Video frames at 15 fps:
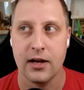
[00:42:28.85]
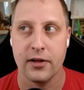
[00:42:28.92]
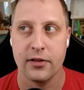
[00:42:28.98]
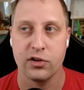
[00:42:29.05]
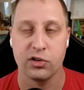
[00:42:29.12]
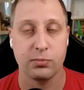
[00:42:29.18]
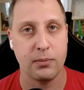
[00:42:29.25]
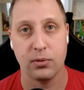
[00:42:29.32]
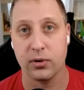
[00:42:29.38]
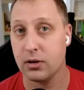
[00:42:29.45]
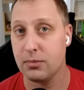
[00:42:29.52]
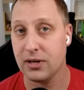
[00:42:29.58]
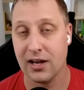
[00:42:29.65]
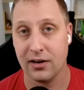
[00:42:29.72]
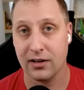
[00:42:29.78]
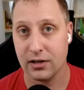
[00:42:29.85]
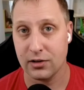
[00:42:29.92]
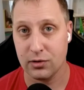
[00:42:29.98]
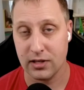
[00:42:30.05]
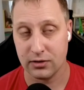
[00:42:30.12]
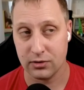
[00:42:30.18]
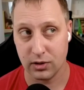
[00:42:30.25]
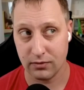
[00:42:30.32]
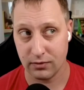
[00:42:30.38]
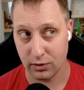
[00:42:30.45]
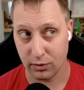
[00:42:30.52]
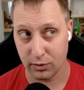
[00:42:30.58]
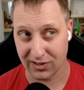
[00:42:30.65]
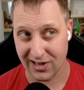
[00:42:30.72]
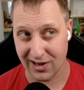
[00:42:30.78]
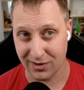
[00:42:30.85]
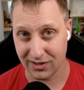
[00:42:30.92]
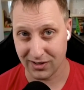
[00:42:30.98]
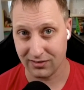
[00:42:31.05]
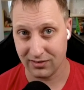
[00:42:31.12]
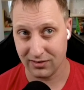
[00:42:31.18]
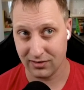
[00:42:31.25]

there's people going to be counting on you that don't even know they're counting